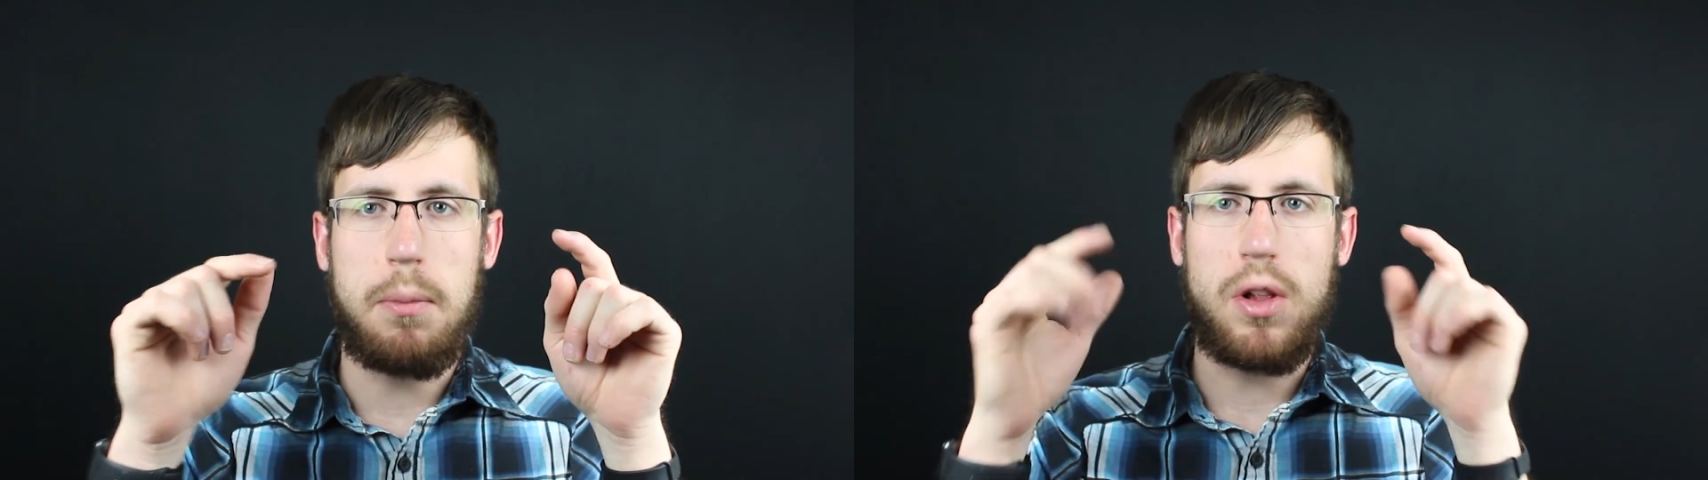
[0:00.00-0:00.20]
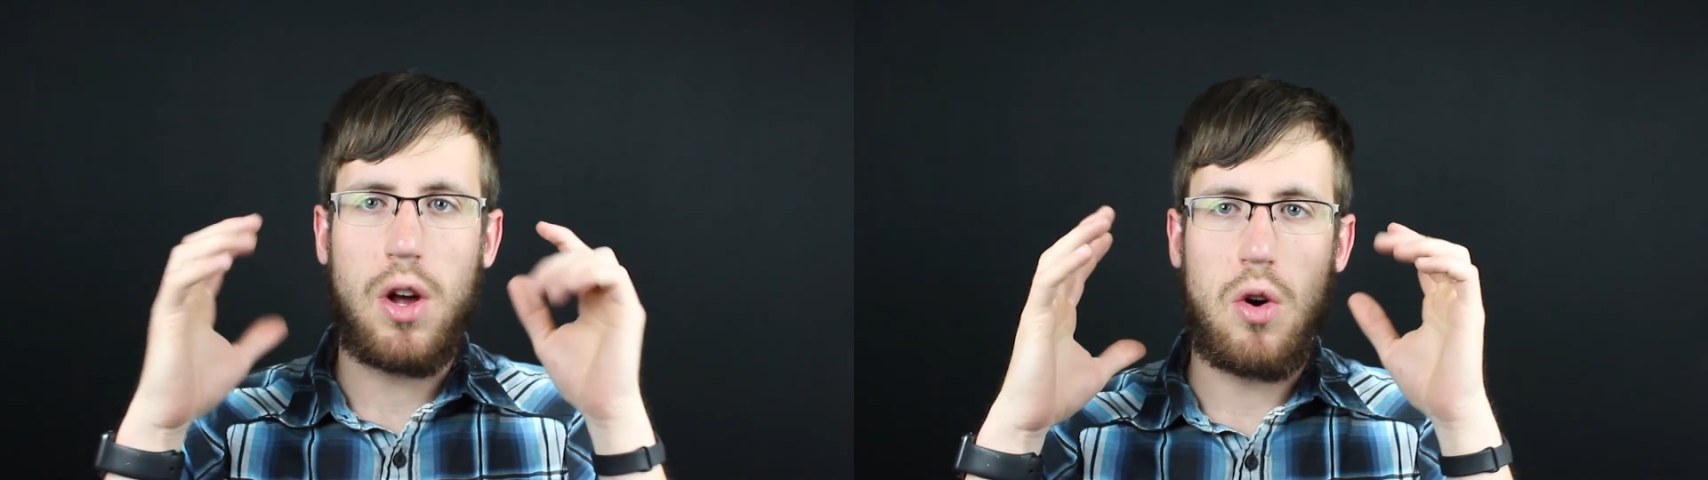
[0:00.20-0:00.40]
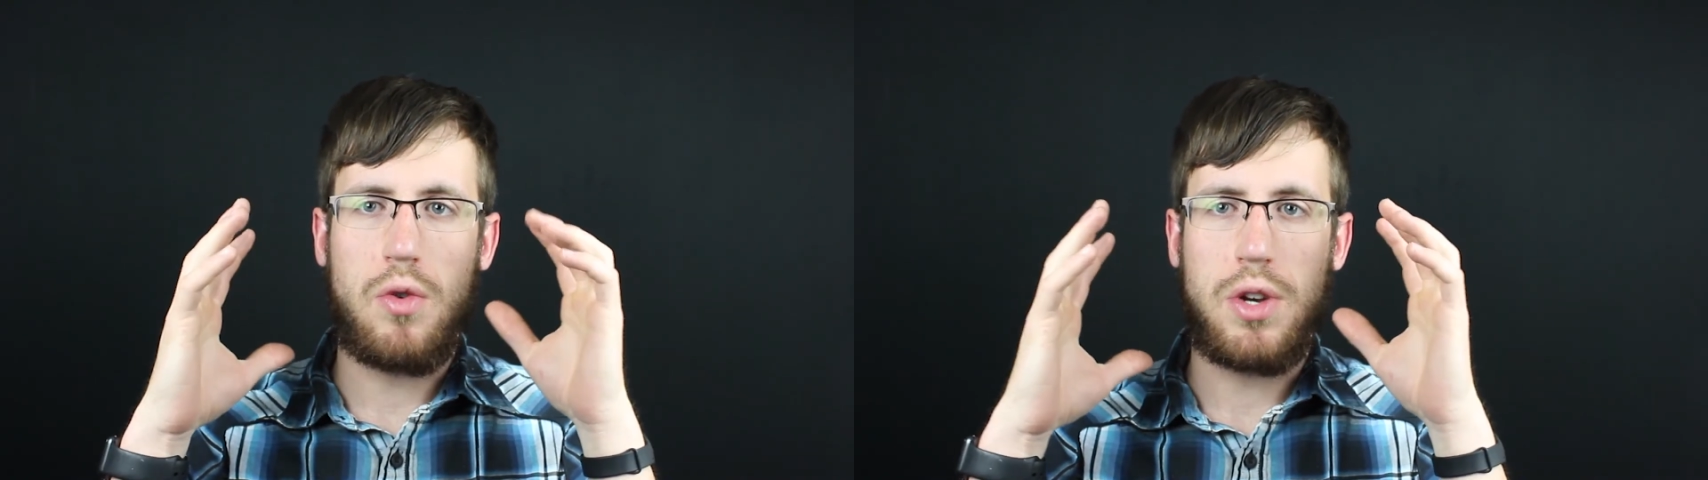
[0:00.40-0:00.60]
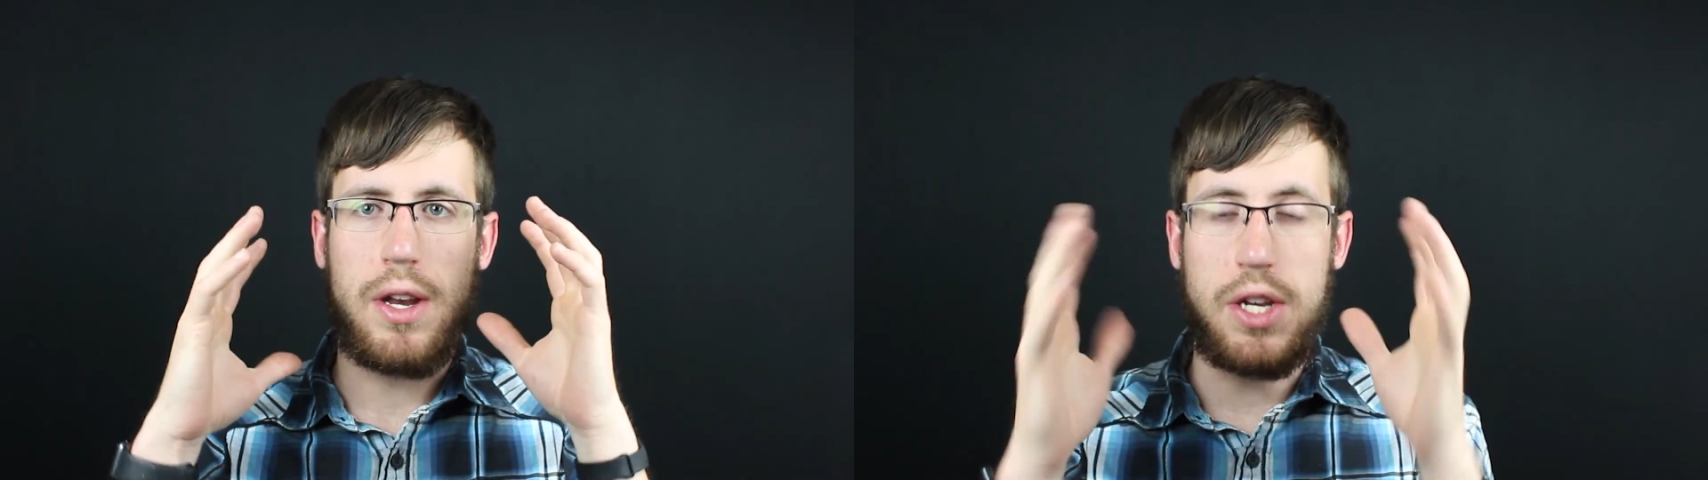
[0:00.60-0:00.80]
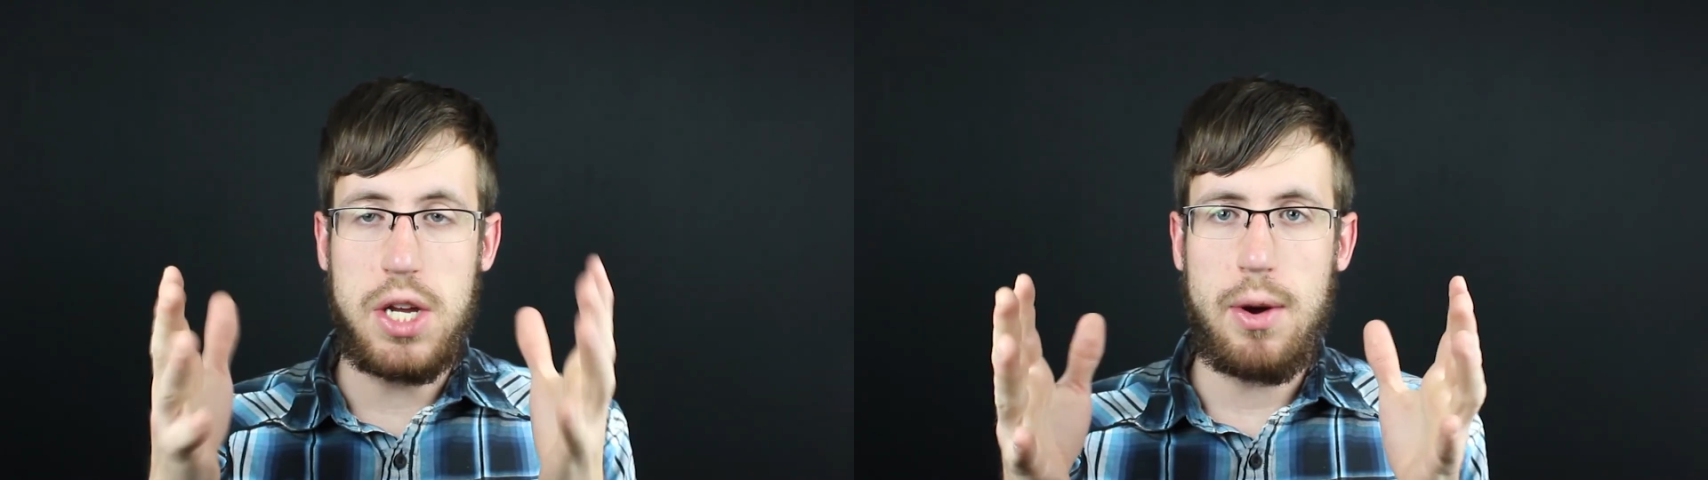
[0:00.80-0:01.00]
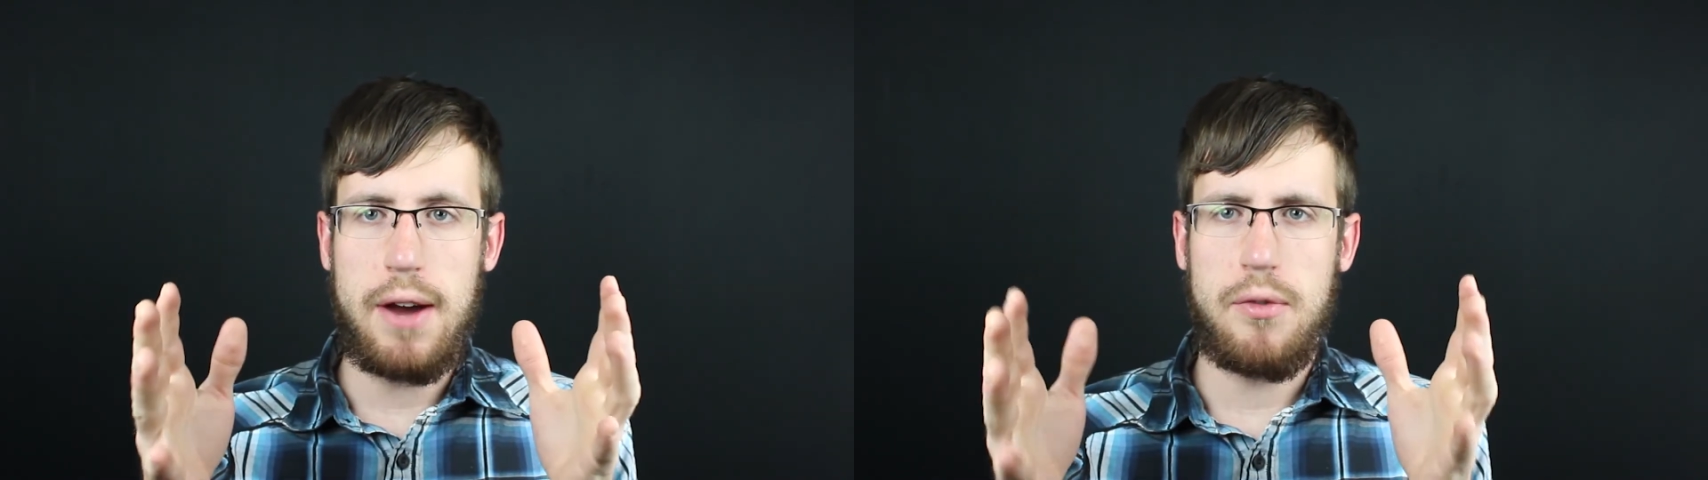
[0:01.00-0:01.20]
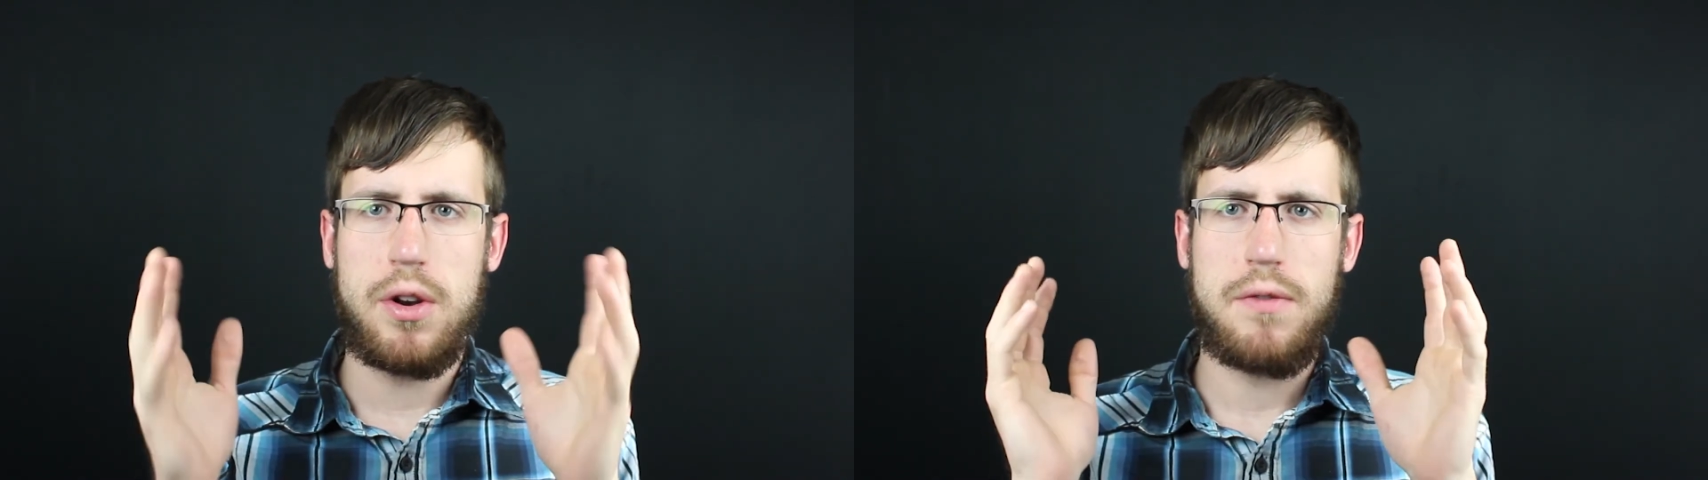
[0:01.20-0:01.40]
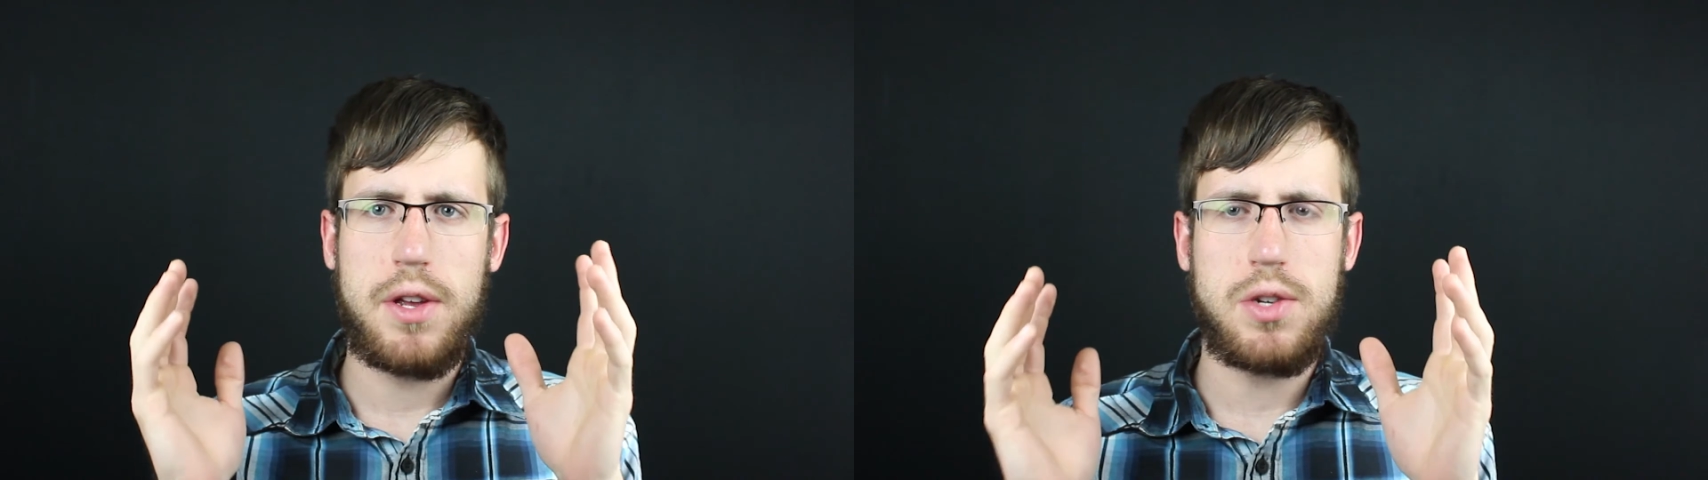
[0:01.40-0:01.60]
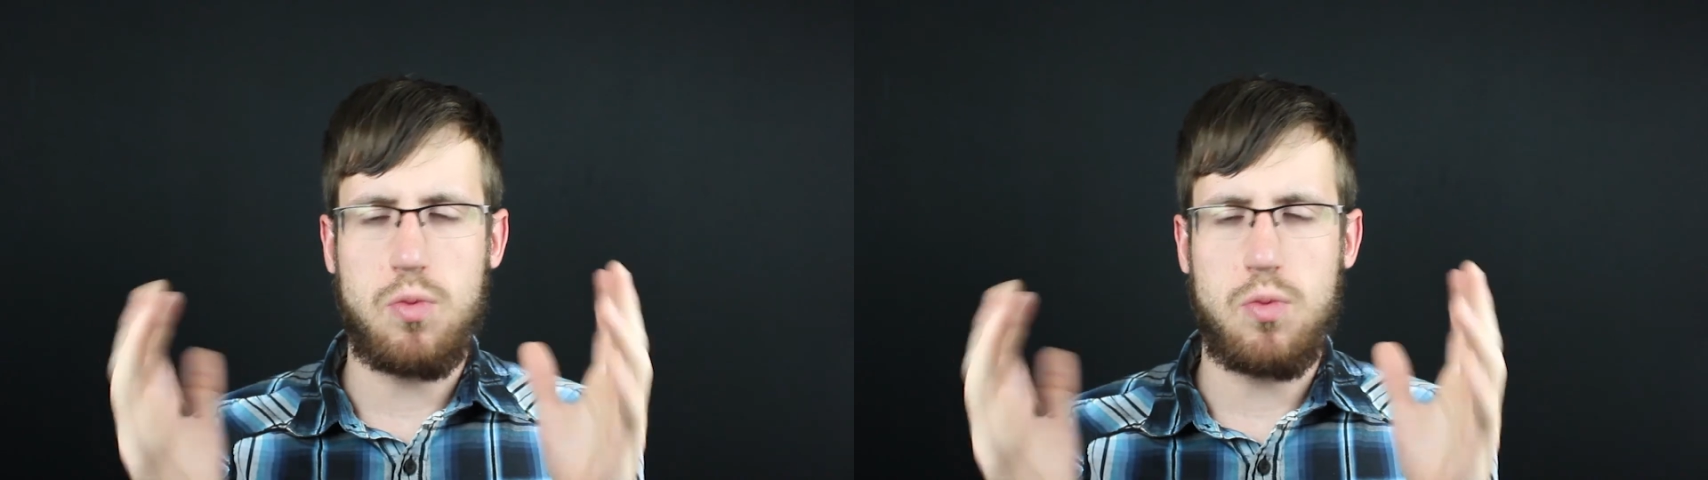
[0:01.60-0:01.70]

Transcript: below, do you have one of these?